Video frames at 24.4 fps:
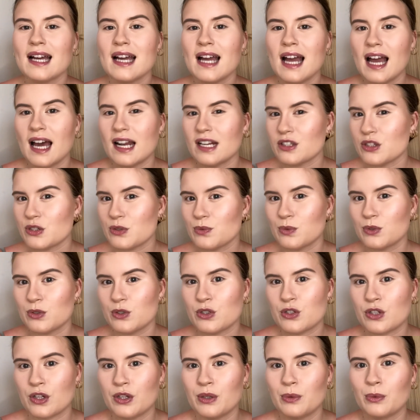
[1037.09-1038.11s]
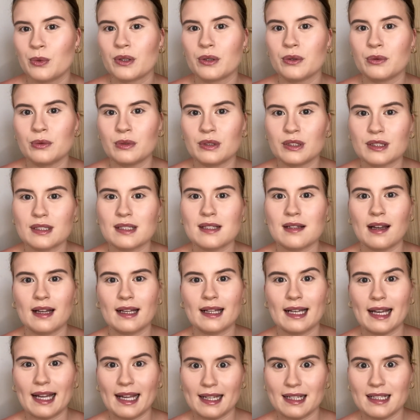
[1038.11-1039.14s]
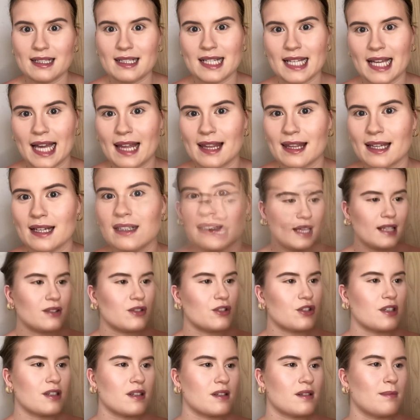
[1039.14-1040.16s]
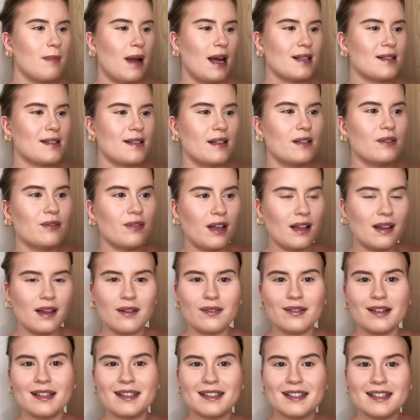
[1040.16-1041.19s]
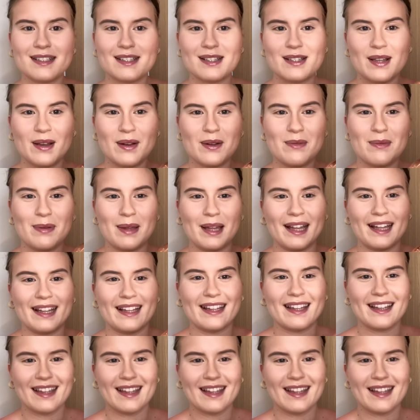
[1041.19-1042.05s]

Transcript: I just want to show you what it all looks like layered together. It's just massive. I love it. It's so big.